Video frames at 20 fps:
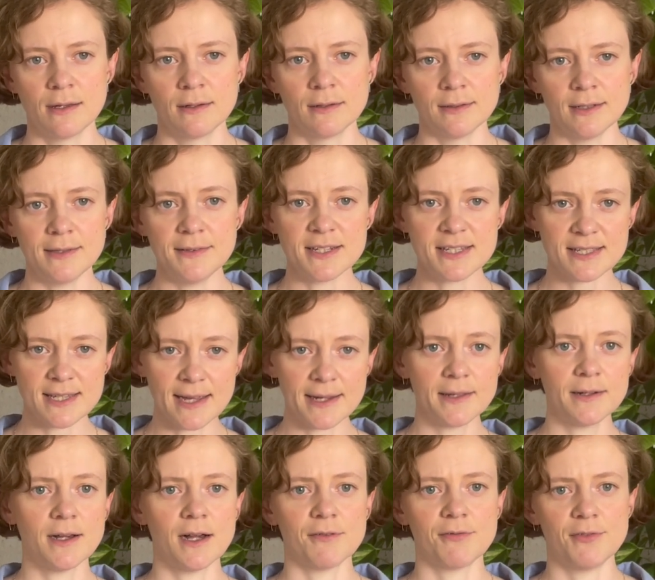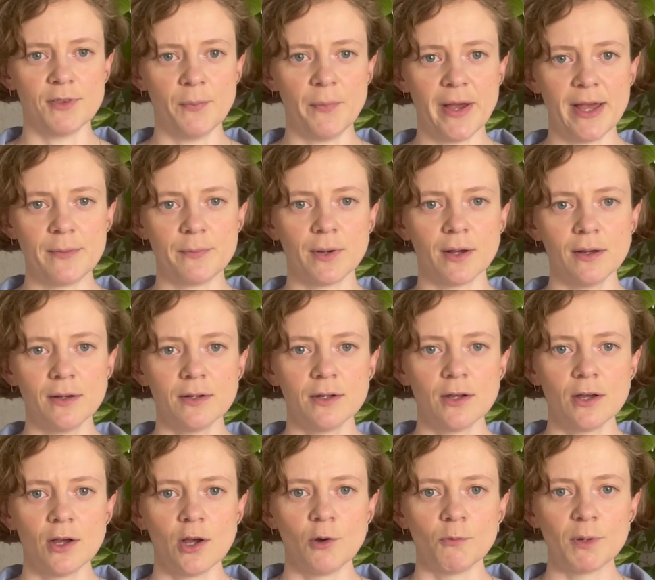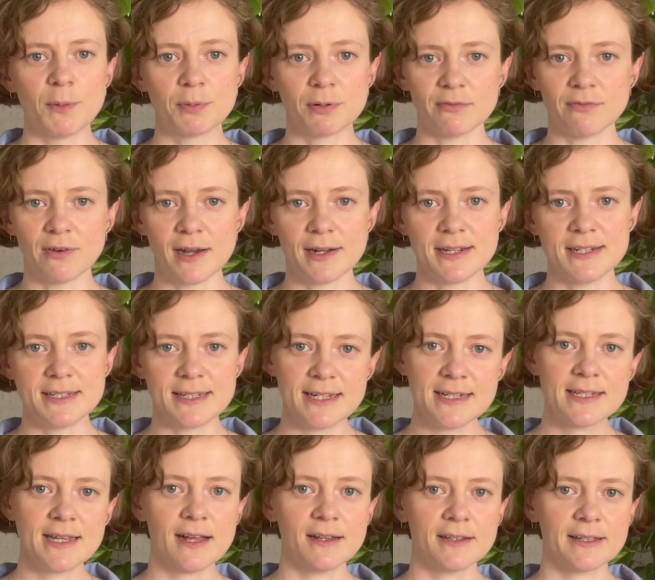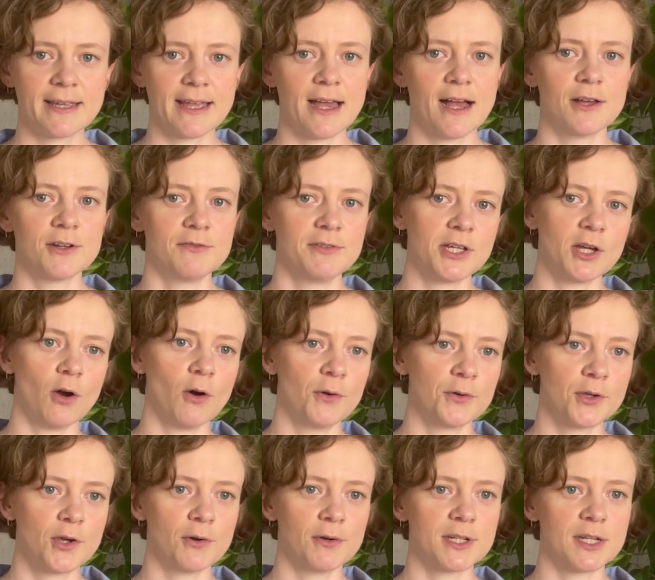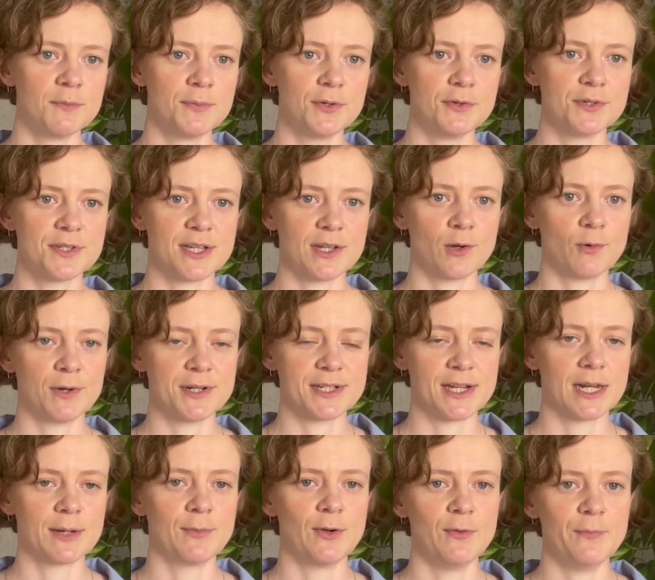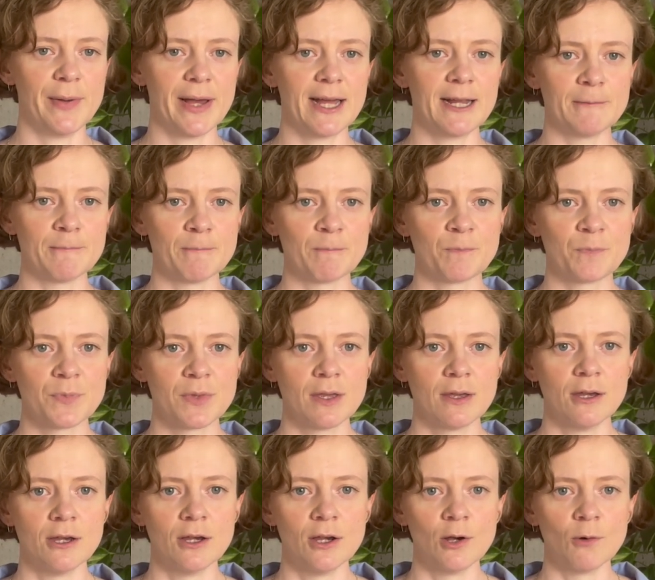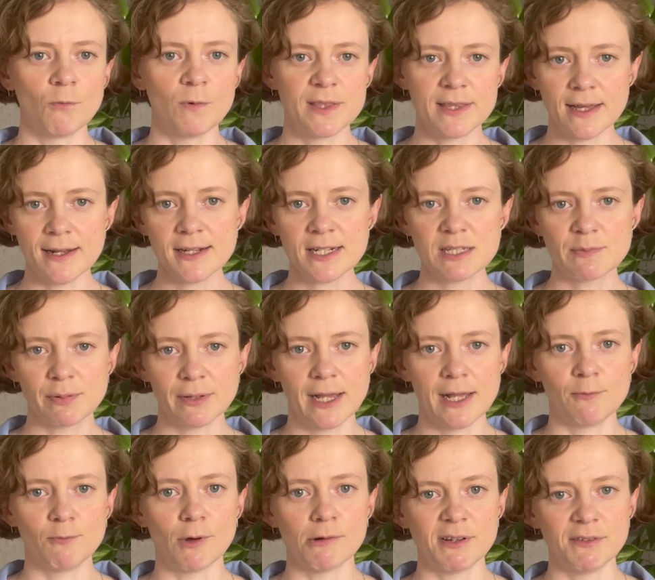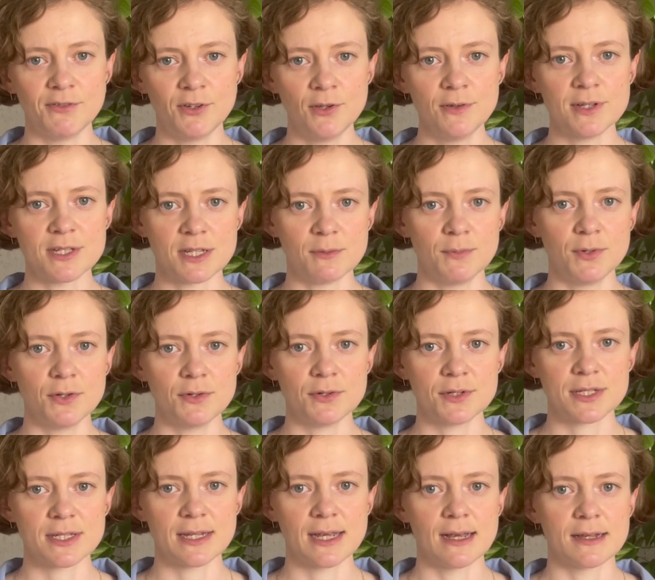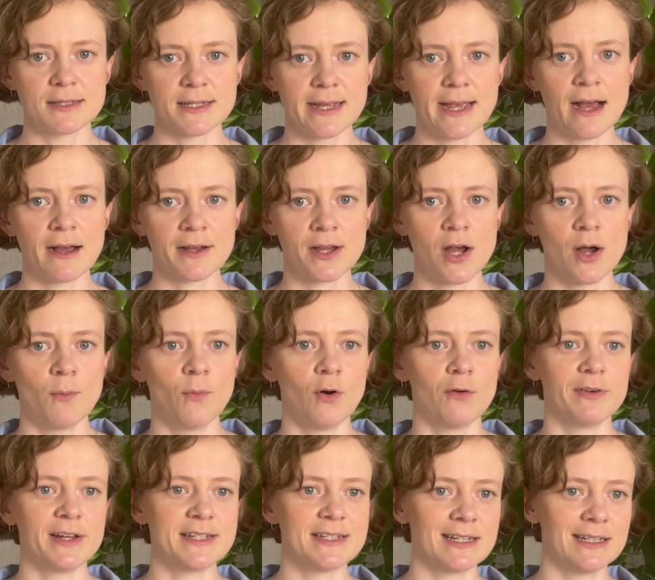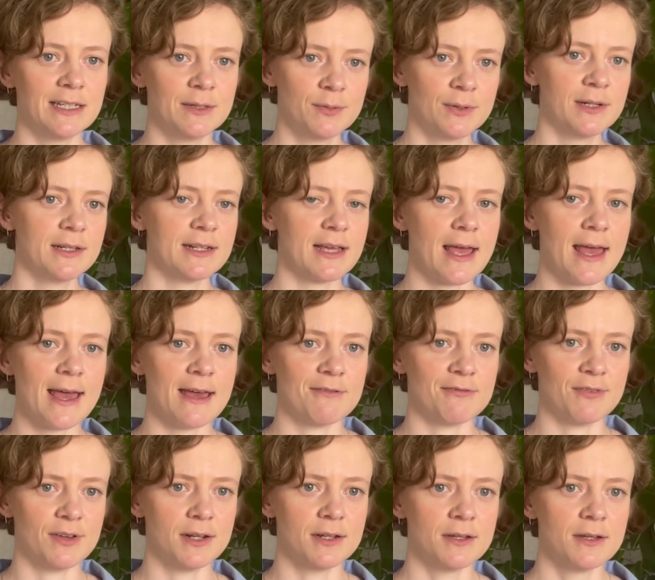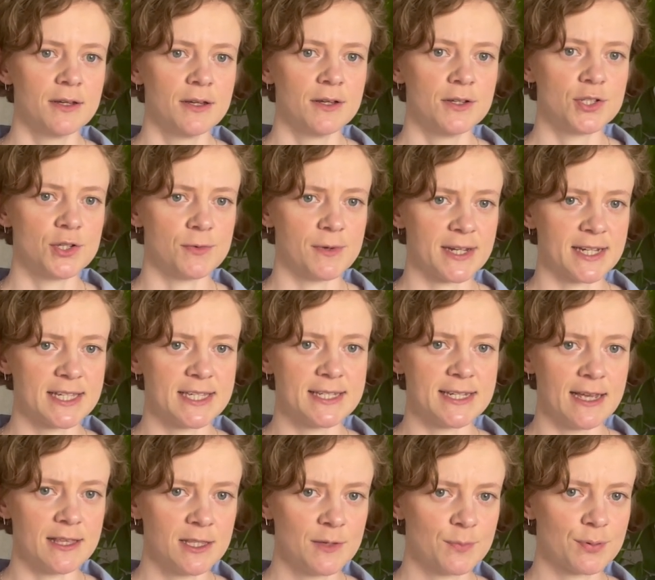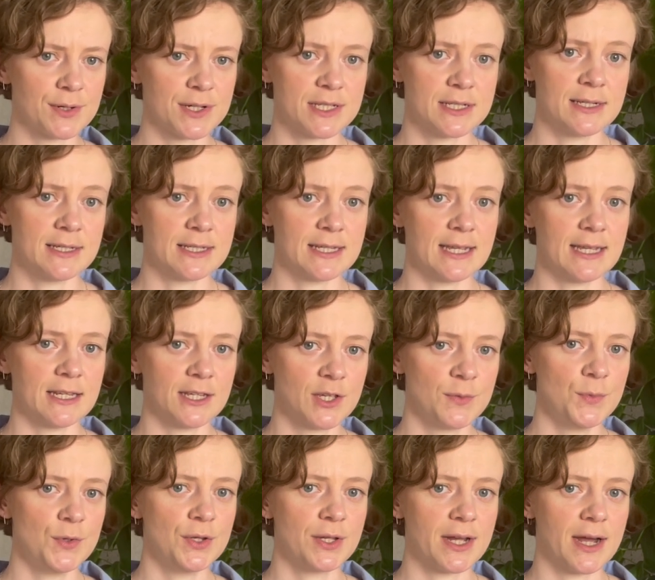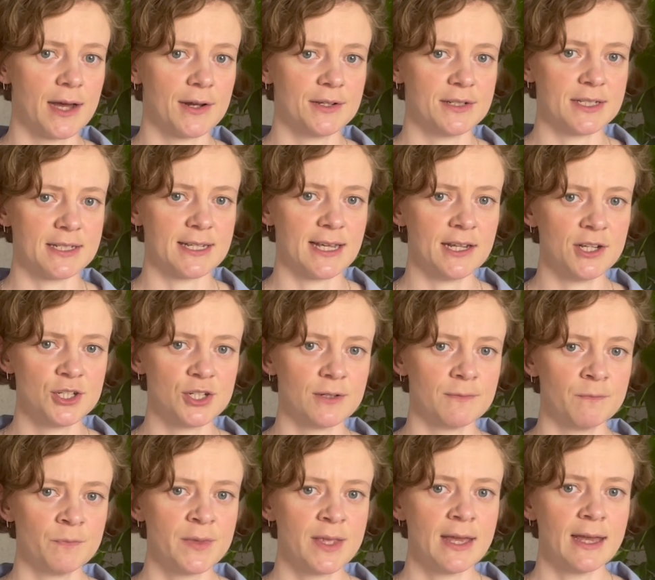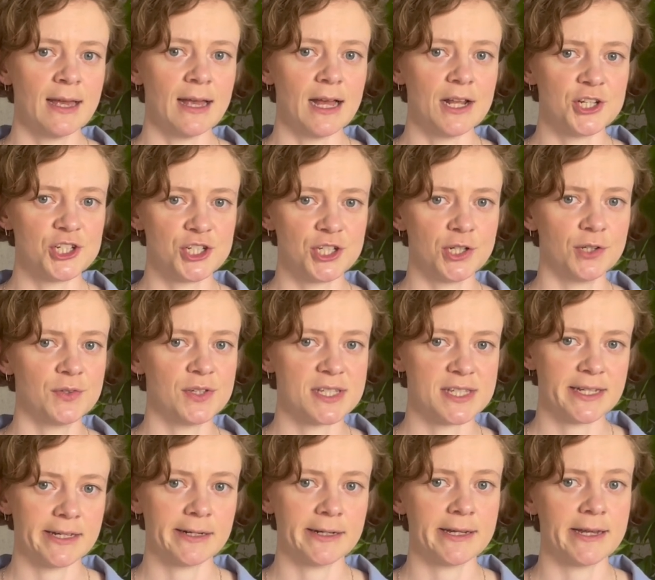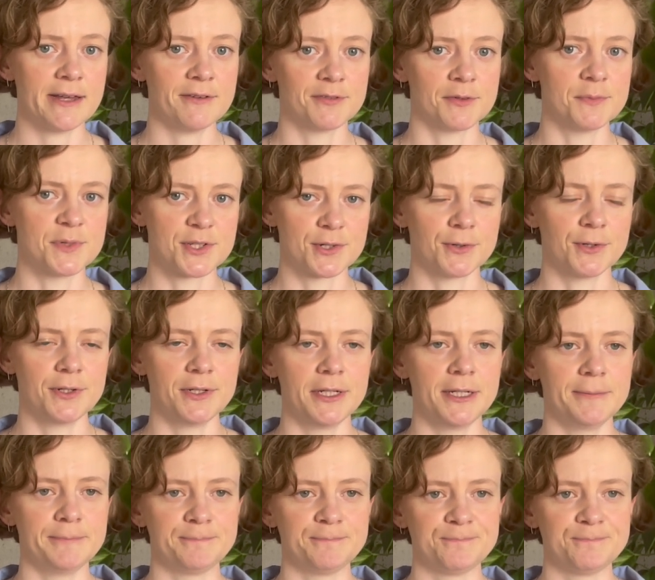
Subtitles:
In the second half of the paper, we provide a detailed account of the ongoing abuse at Guantánamo Bay. We then explain why we view this abuse as the outcome of a deliberate effort to extend the prisoners' incommunicado detention and shield the CIA from scrutiny.